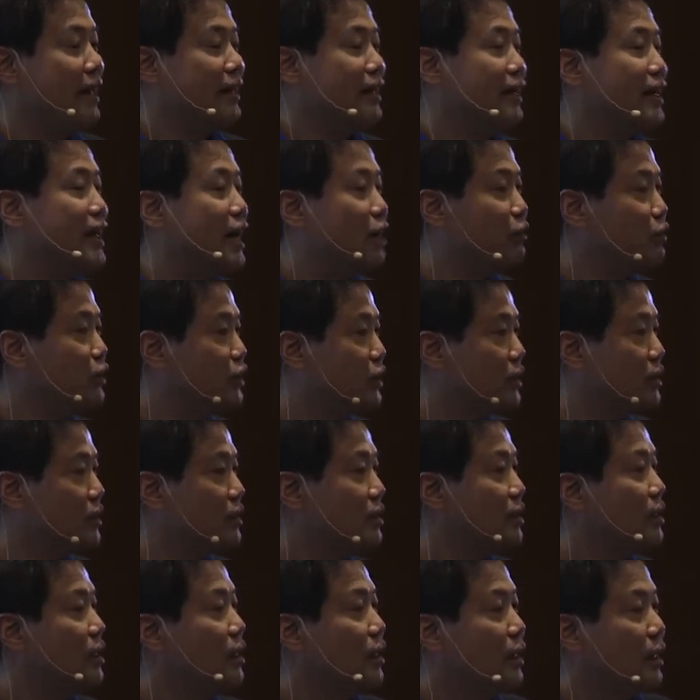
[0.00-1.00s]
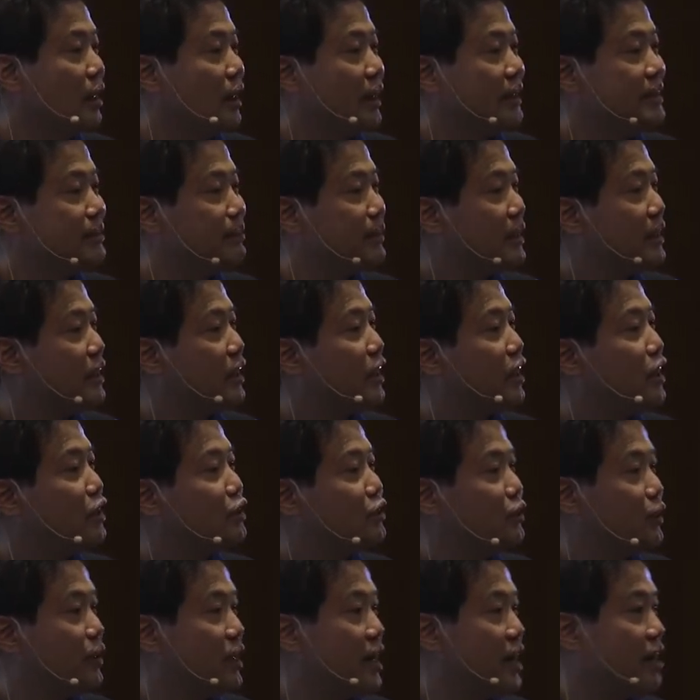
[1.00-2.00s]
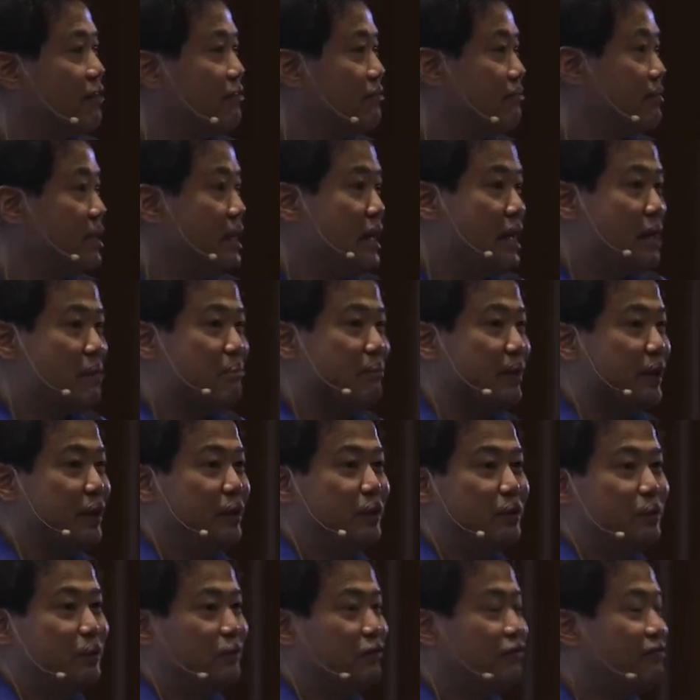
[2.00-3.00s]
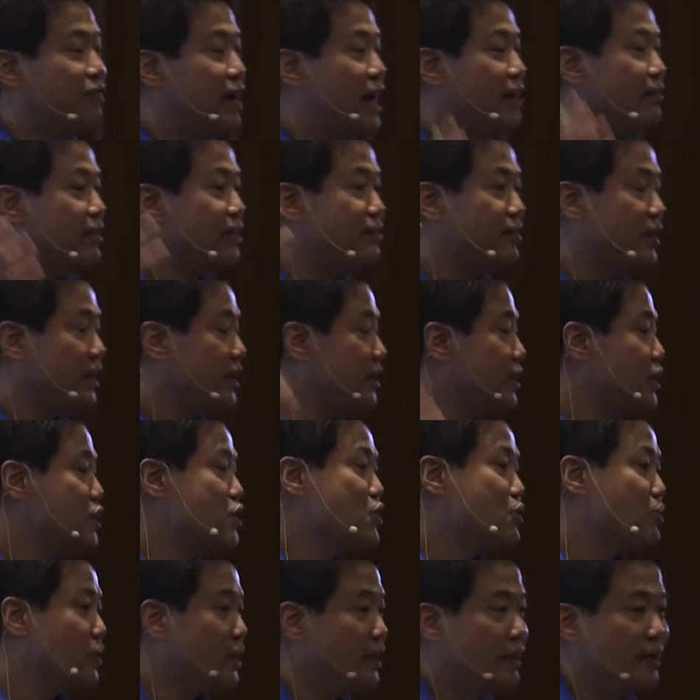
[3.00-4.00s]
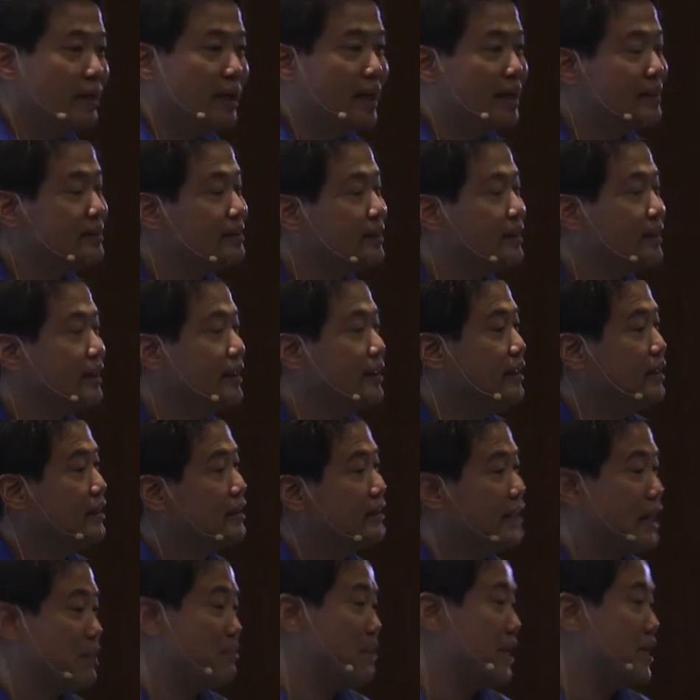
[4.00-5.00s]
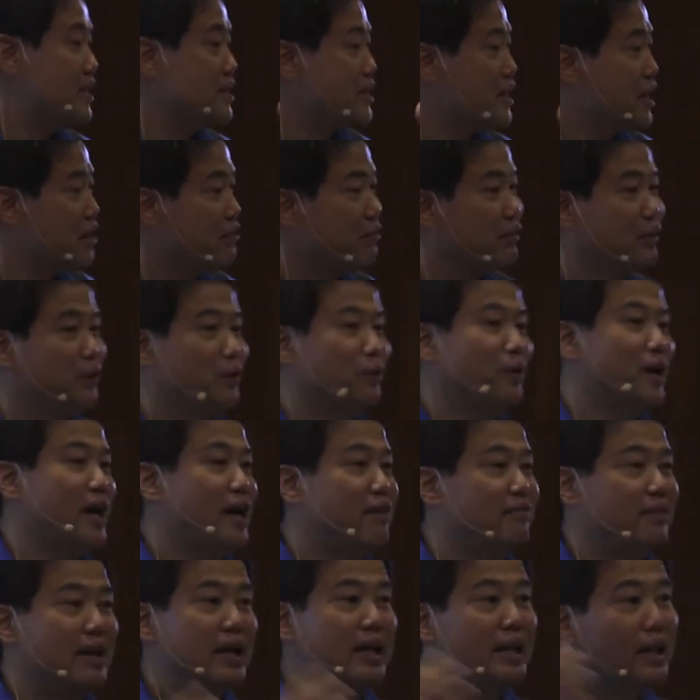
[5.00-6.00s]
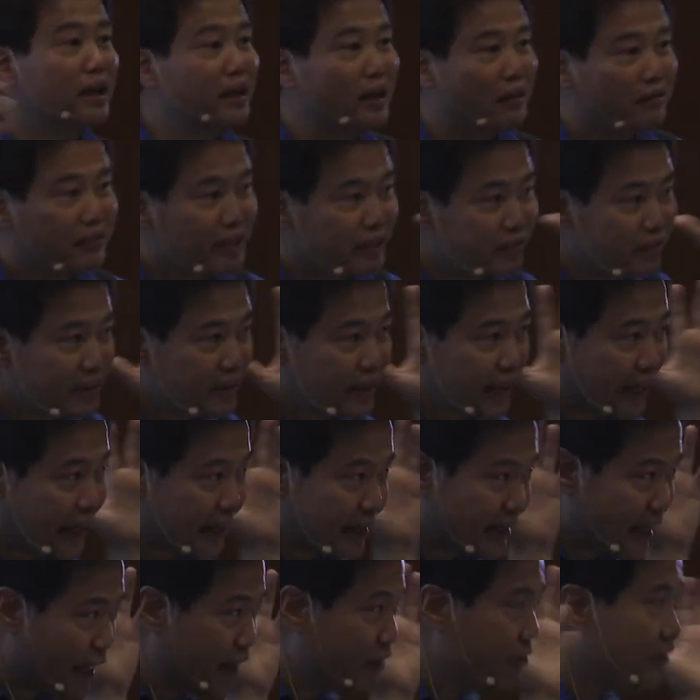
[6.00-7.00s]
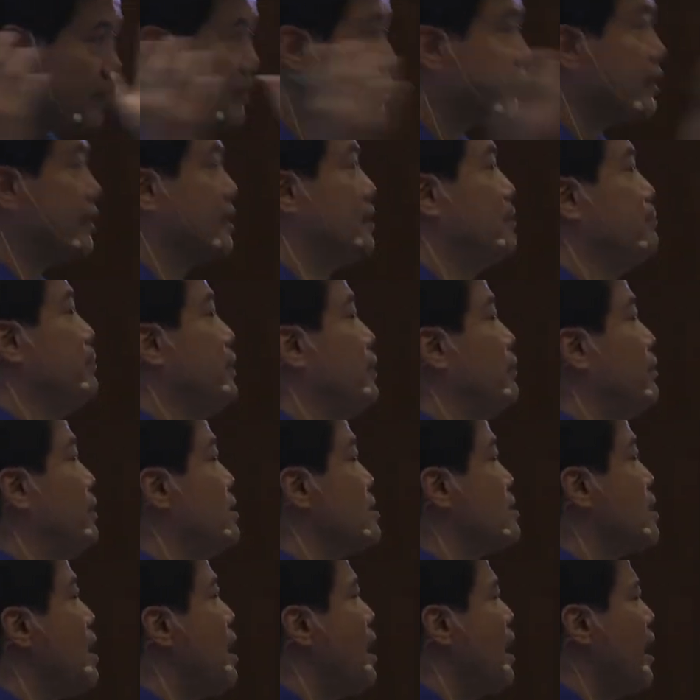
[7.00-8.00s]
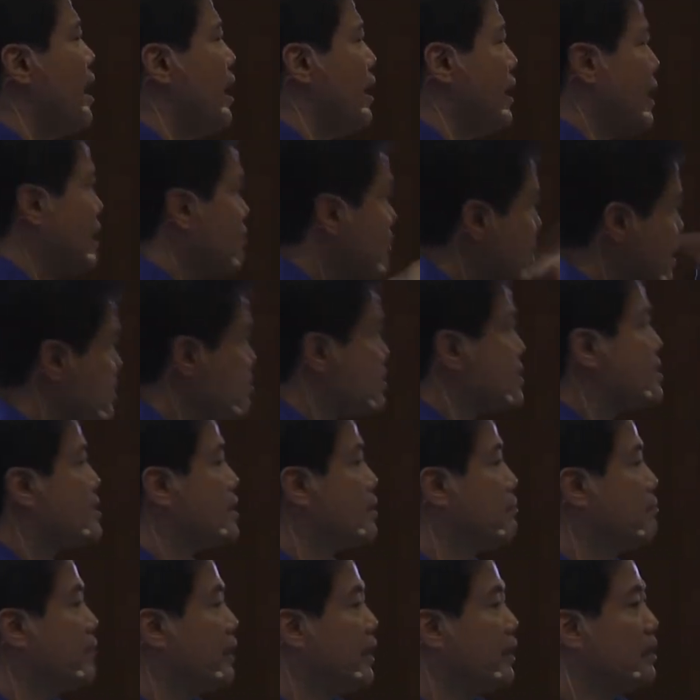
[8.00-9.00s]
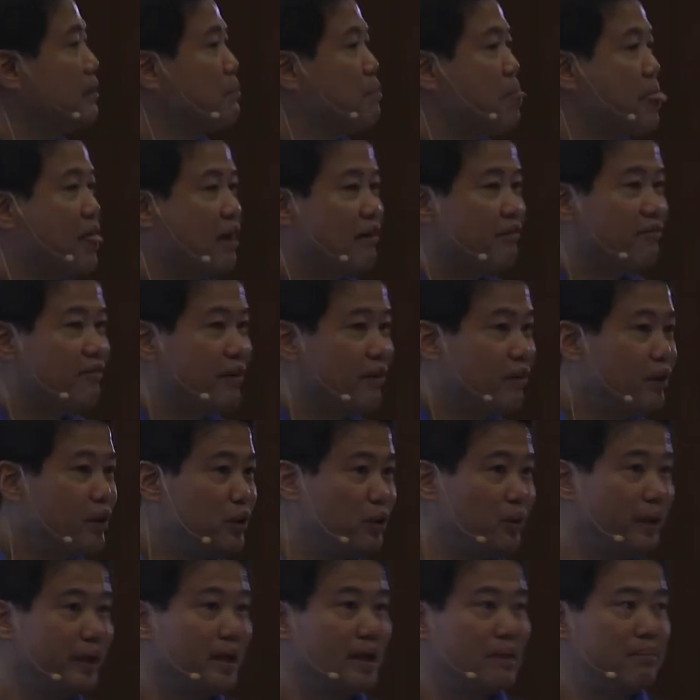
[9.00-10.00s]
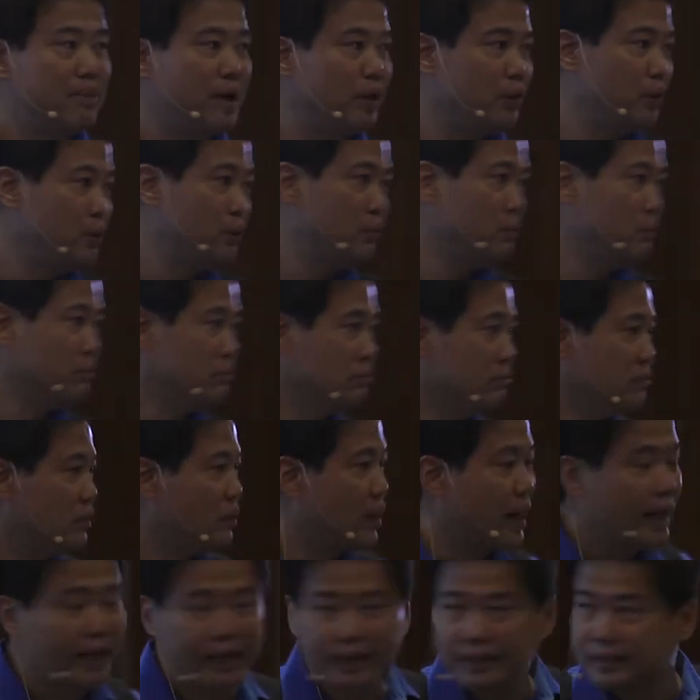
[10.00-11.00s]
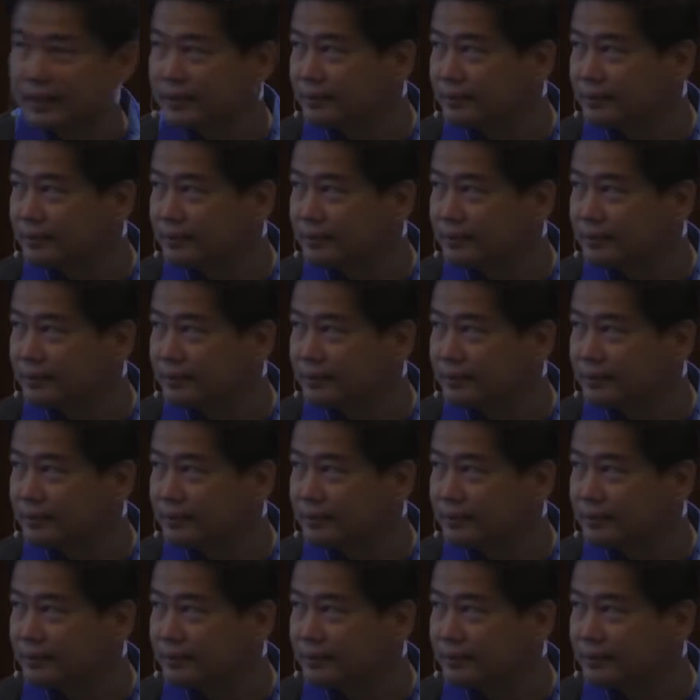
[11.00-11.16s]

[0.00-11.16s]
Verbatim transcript: the culture? Is it because you have been to five different industries in the last 30 years like myself? You have a lot of different diverse experience. There must be something very unique about you, right?